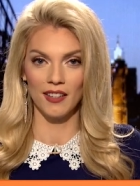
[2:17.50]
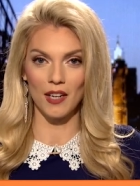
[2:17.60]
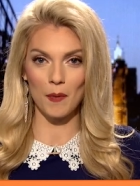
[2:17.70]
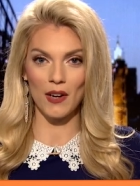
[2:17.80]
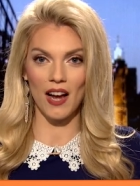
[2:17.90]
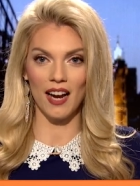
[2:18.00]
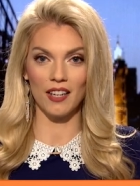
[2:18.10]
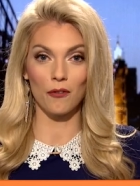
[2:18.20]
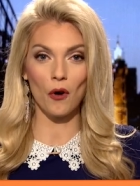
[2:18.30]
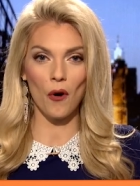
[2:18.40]
Number nine,
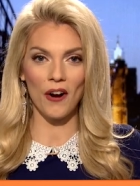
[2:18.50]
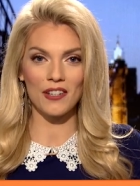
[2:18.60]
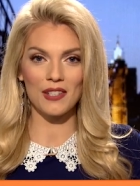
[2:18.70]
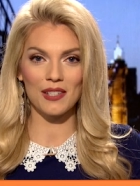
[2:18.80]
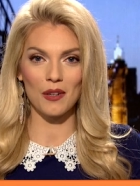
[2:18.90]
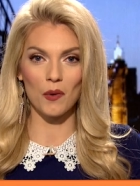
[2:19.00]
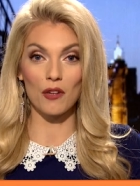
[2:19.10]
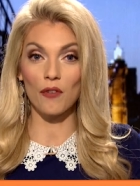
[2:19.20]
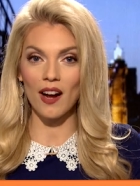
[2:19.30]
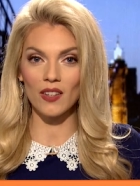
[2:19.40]
and of course, when
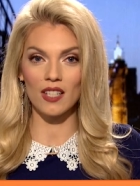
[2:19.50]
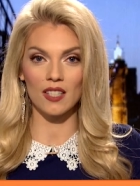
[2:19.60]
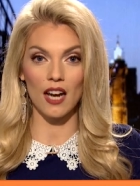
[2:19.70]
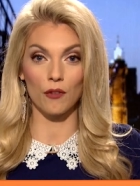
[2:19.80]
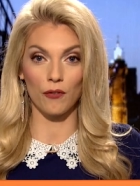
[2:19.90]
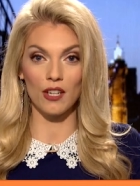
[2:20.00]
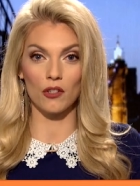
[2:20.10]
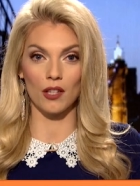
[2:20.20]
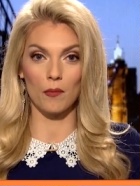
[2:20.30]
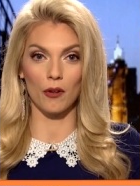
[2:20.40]
you finally decide to feed
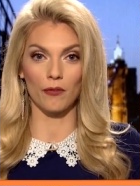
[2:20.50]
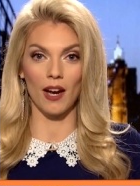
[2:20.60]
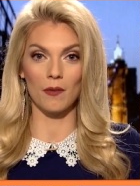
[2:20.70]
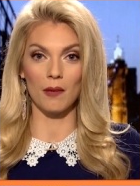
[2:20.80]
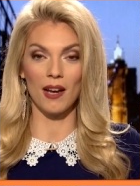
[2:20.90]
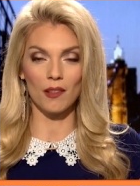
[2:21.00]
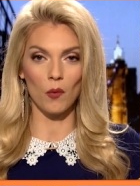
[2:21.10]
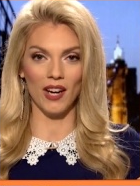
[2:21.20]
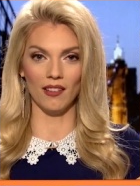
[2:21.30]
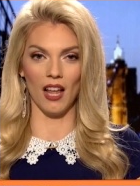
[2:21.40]
your liberal family, make them
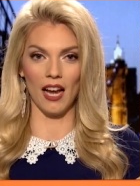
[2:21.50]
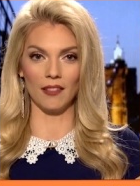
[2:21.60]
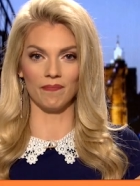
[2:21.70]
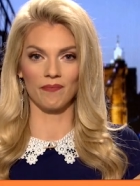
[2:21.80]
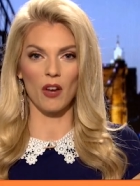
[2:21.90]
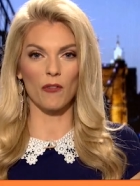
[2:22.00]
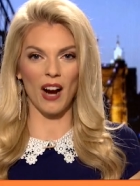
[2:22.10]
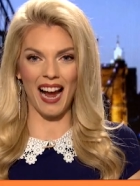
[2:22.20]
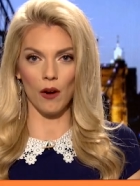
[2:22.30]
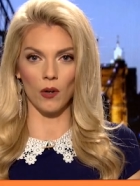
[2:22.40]
wait in line for
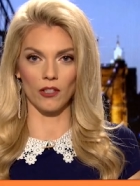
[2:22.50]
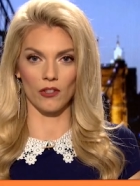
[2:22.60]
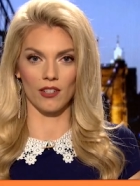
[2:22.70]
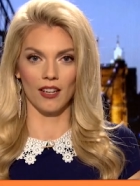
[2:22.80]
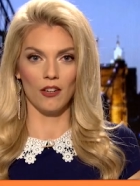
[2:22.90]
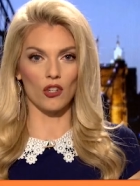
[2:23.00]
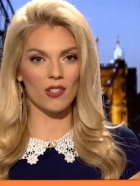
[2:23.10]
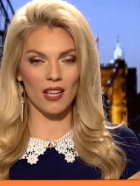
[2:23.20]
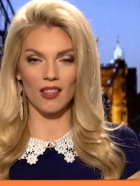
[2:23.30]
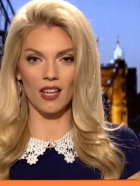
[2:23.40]
hours,
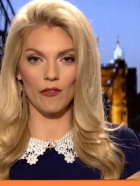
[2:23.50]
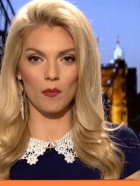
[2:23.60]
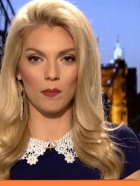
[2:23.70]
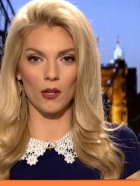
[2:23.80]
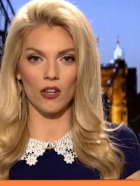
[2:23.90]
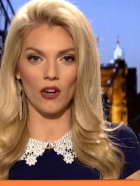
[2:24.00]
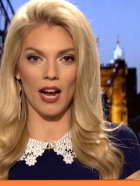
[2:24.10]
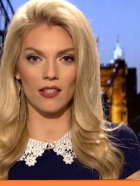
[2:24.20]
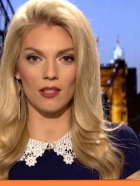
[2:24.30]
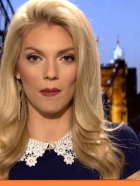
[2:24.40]
just like the government
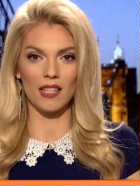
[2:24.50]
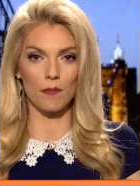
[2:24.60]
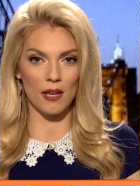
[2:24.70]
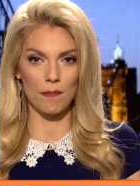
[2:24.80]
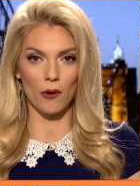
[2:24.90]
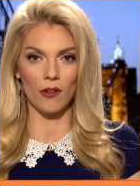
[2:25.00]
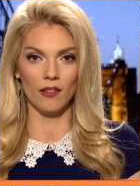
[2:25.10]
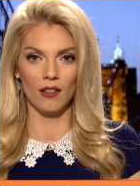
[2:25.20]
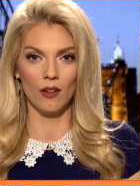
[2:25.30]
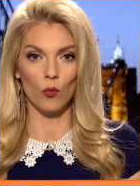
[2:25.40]
bureaucrats make the people
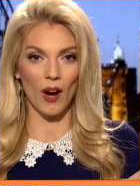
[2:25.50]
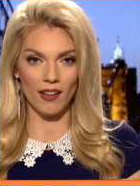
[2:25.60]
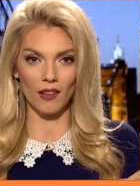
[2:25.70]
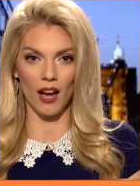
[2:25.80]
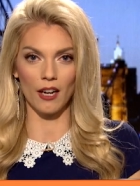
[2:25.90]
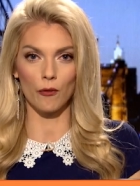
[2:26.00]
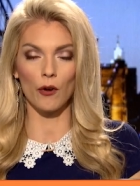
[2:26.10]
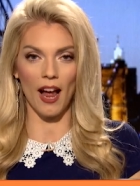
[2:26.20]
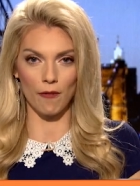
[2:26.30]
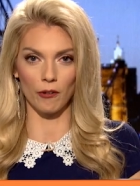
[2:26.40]
wait in line
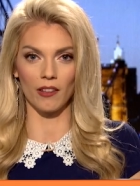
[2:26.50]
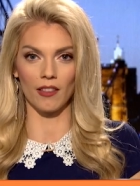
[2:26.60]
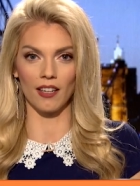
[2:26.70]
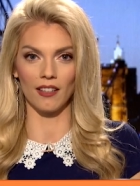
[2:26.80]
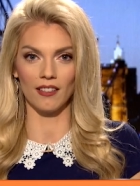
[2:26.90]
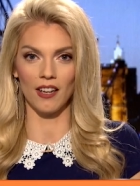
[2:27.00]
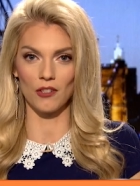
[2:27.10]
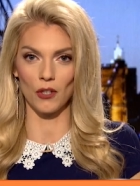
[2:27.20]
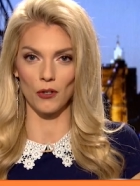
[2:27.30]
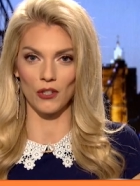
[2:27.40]
for everything in
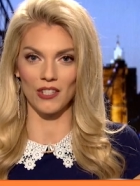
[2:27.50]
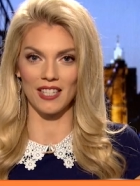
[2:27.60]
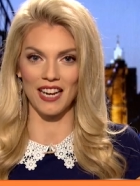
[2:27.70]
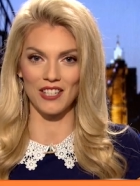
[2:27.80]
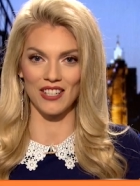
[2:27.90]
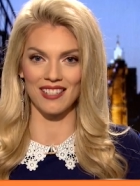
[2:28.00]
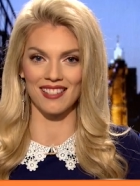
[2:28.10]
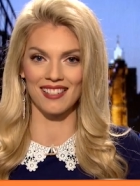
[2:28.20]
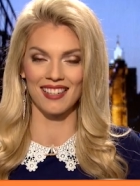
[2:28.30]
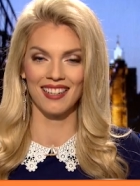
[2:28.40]
socialist nations.